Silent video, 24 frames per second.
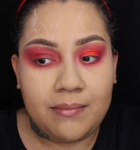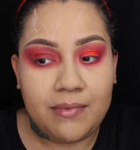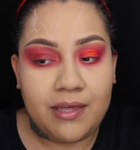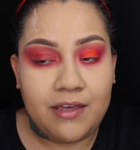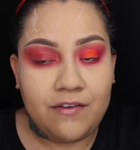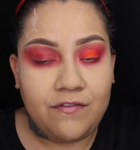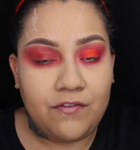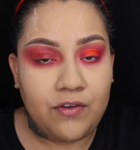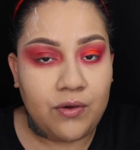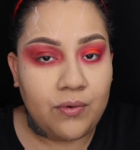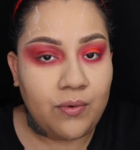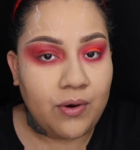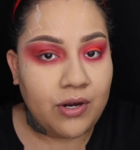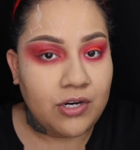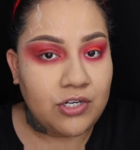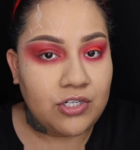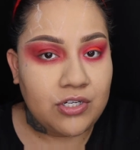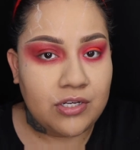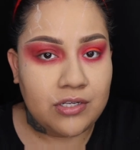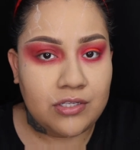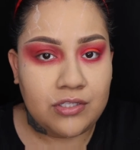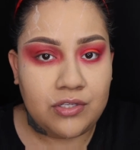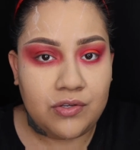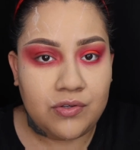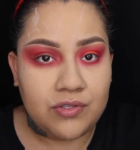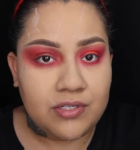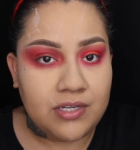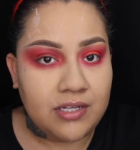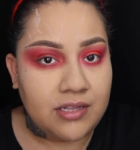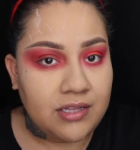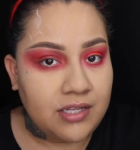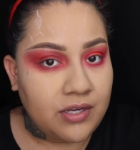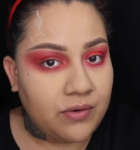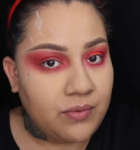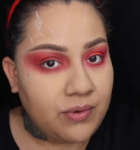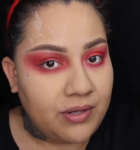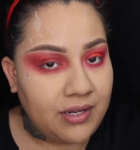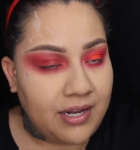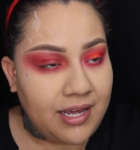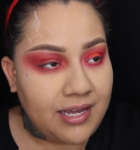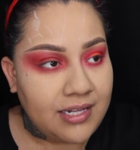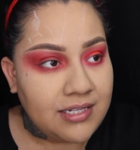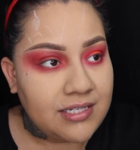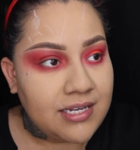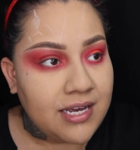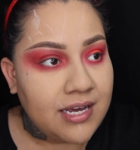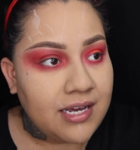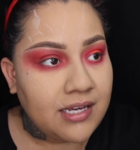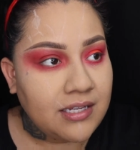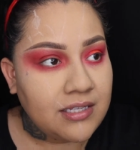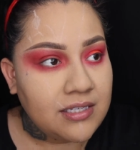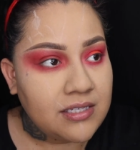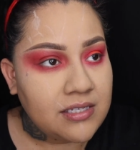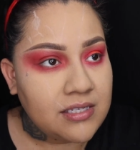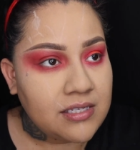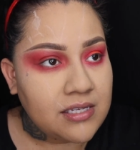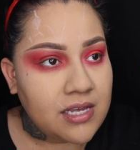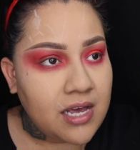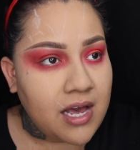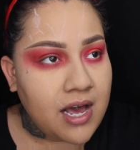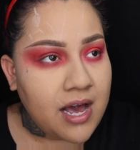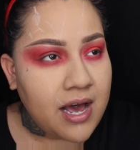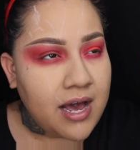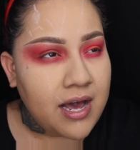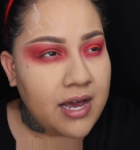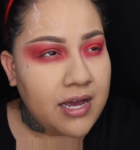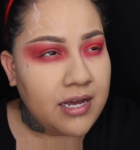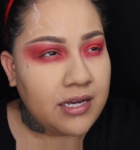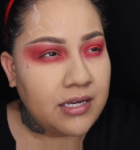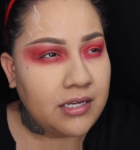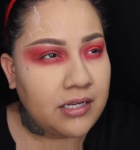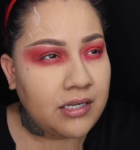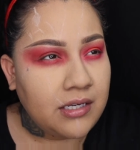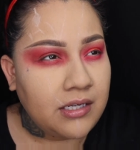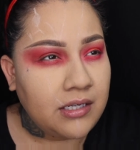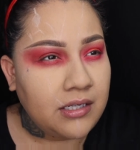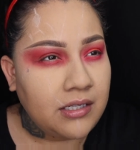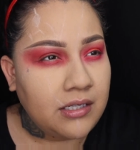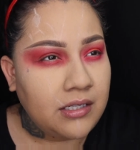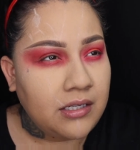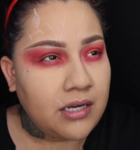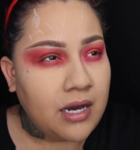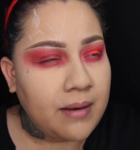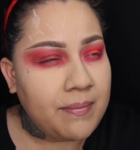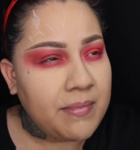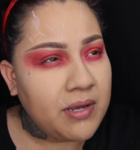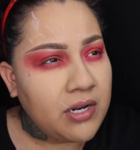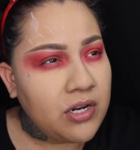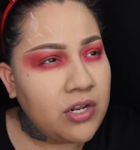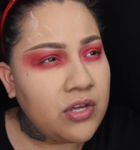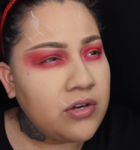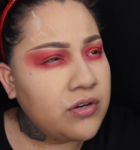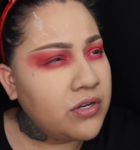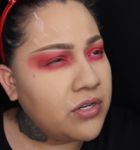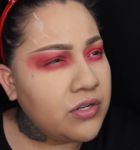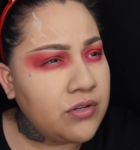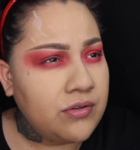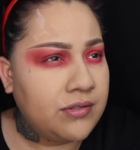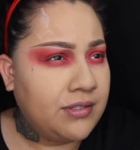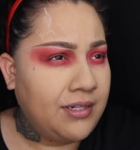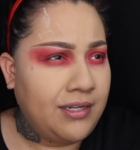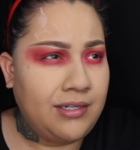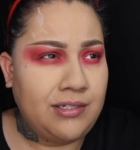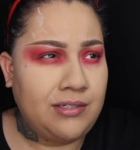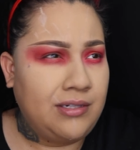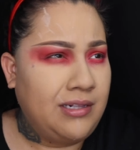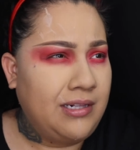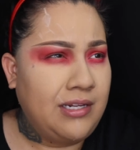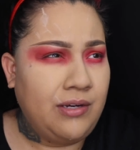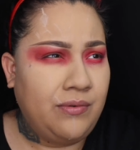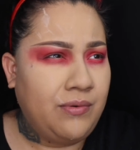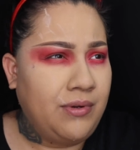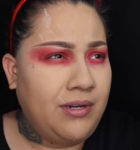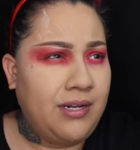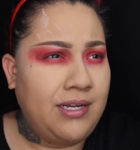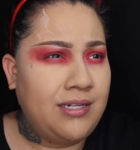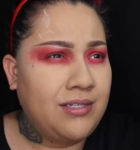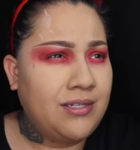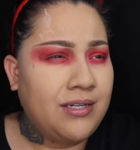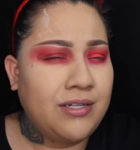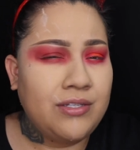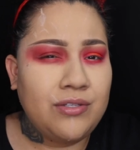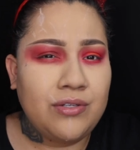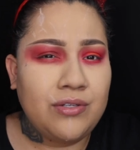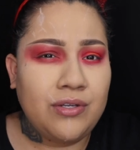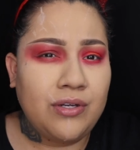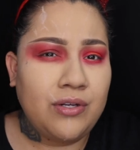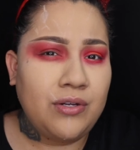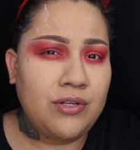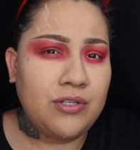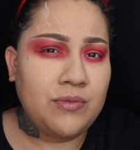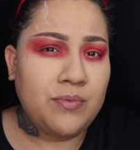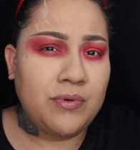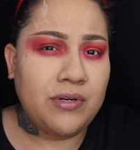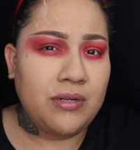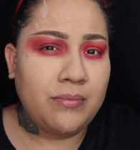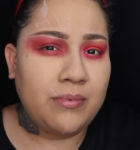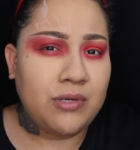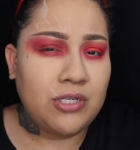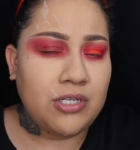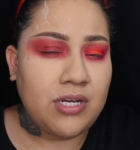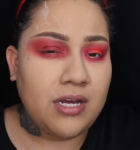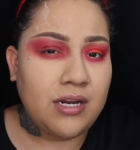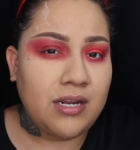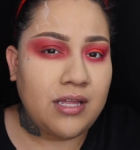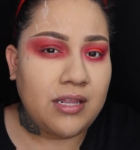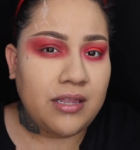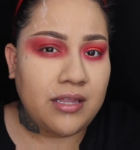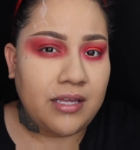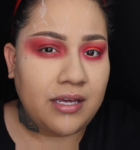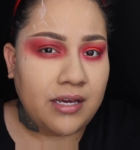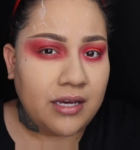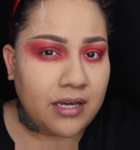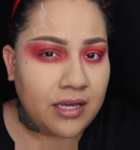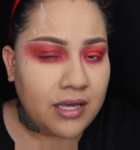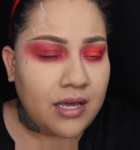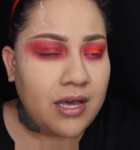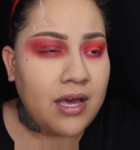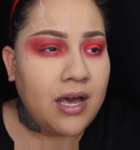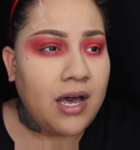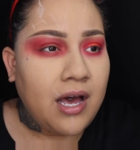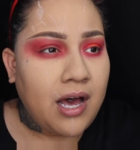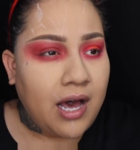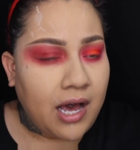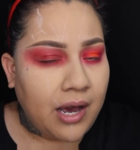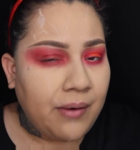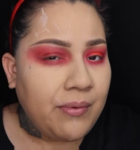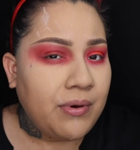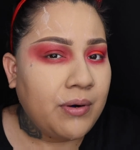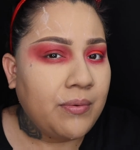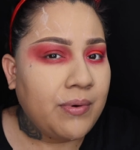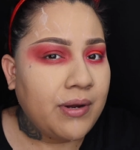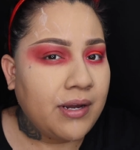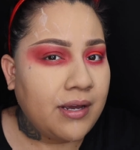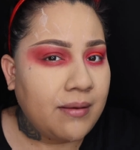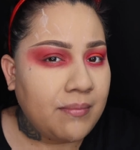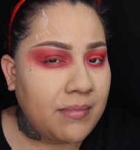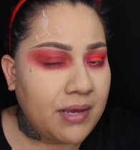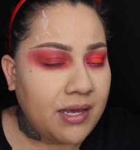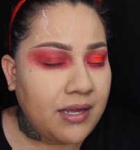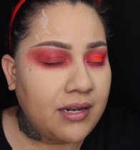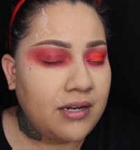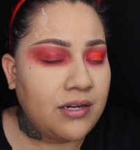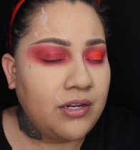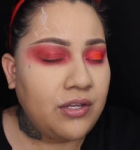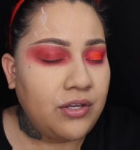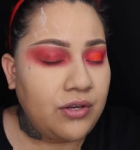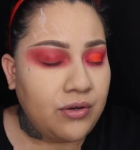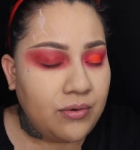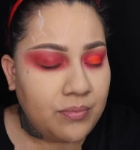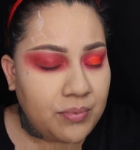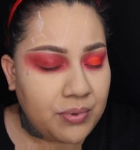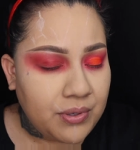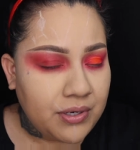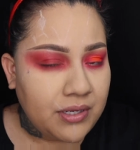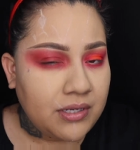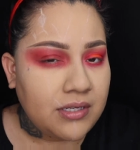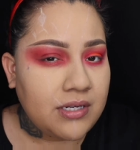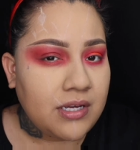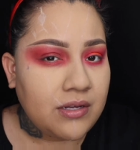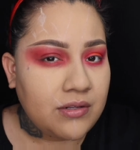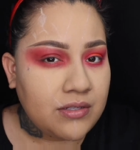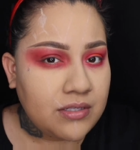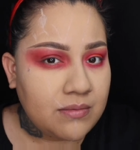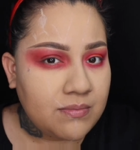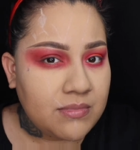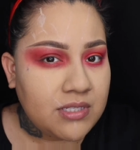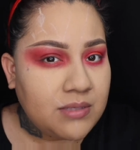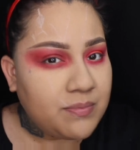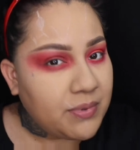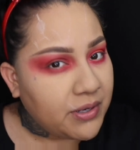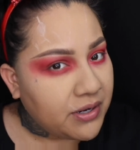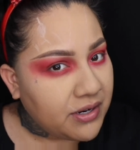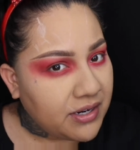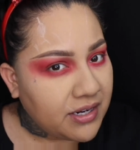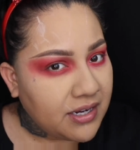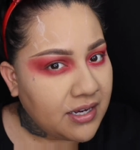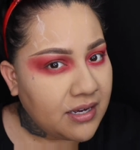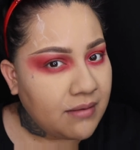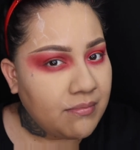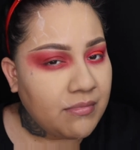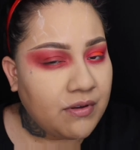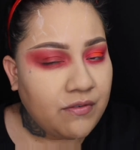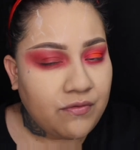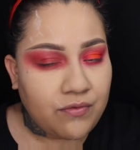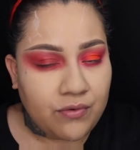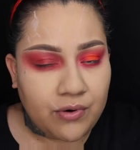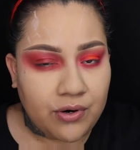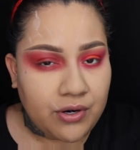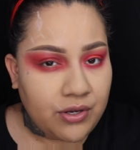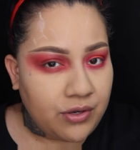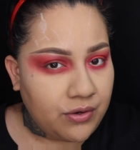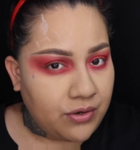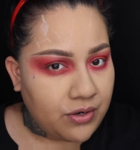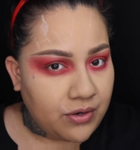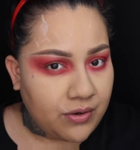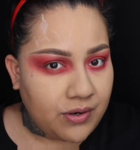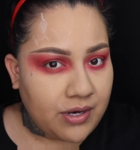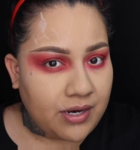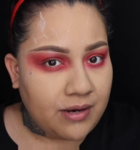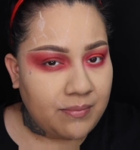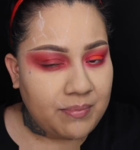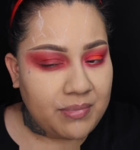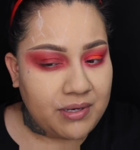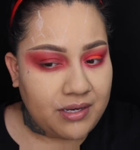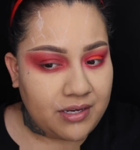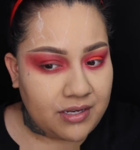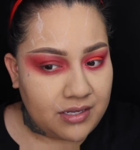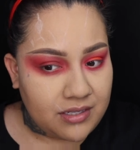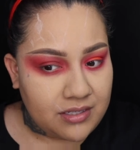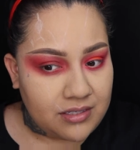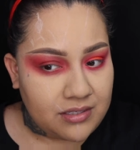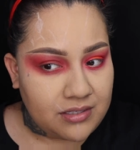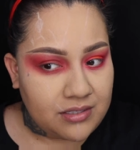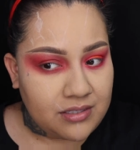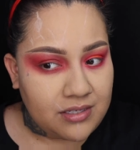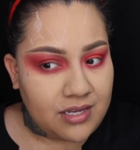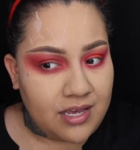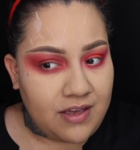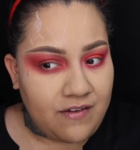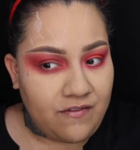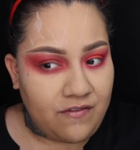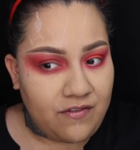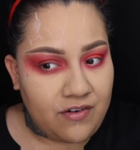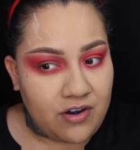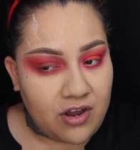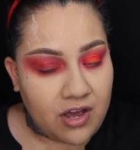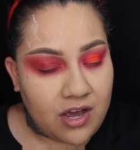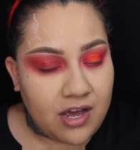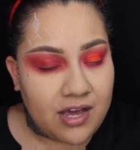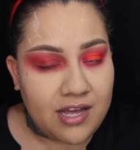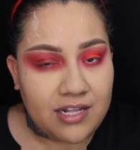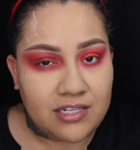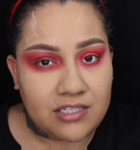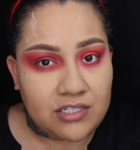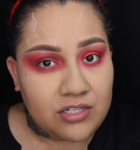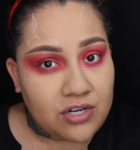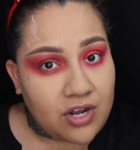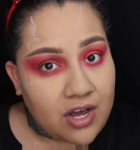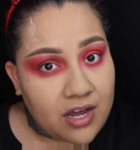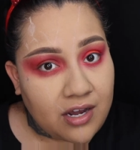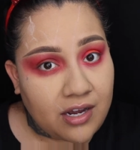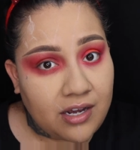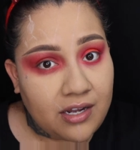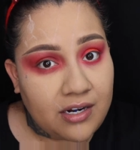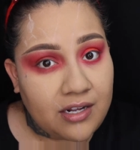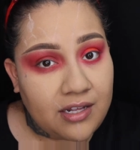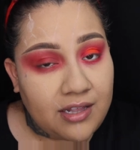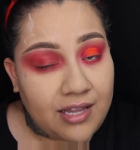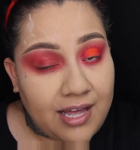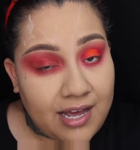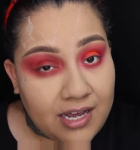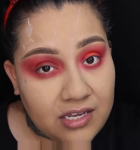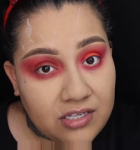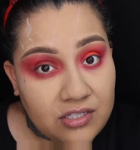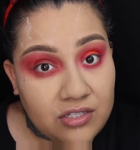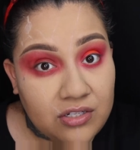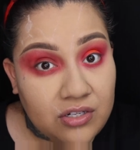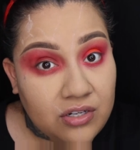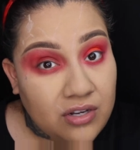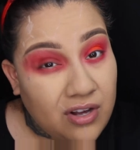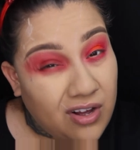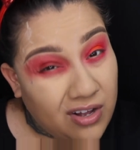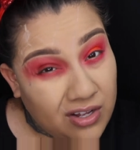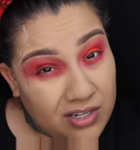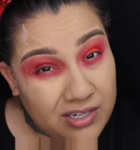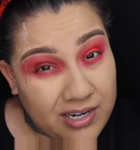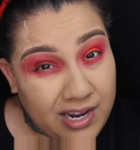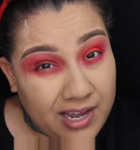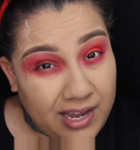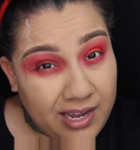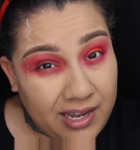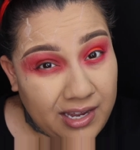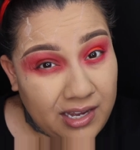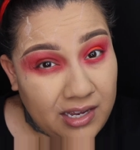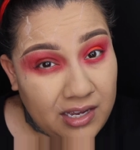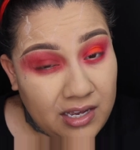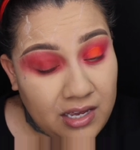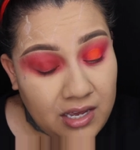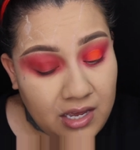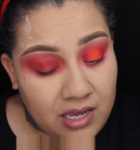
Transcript: If you are just using liquid latex, I mean, you can use liquid latex. You can use pretty much anything. I would recommend you putting down some spirit gum before you go out, because if not, it's not gonna last all night.